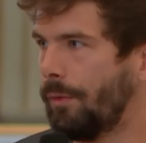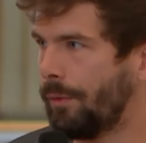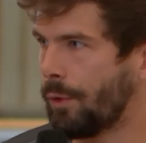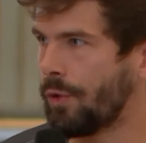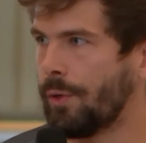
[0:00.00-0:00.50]

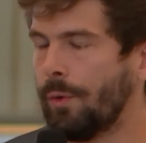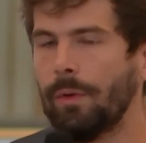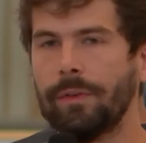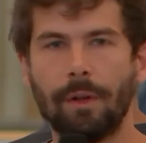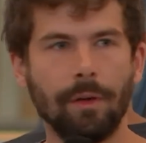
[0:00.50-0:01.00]
for sure,
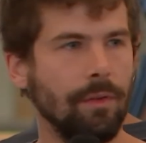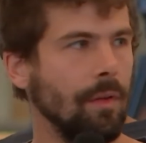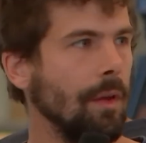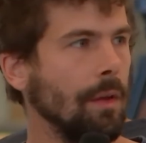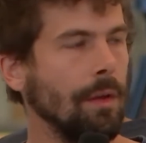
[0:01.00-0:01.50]
we'll start
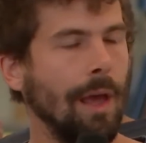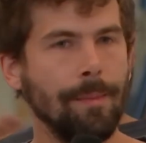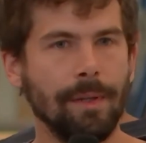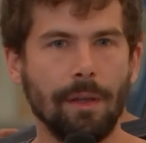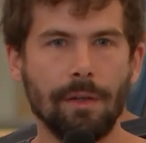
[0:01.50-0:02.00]
seeing
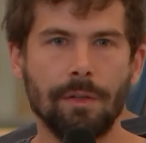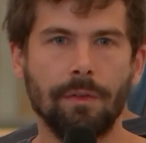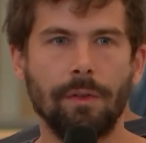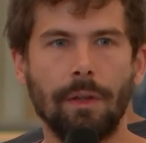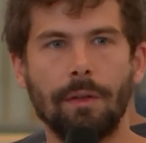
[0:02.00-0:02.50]

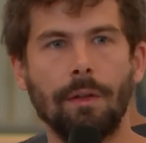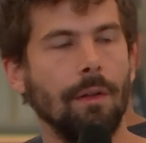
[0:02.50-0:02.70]
applications that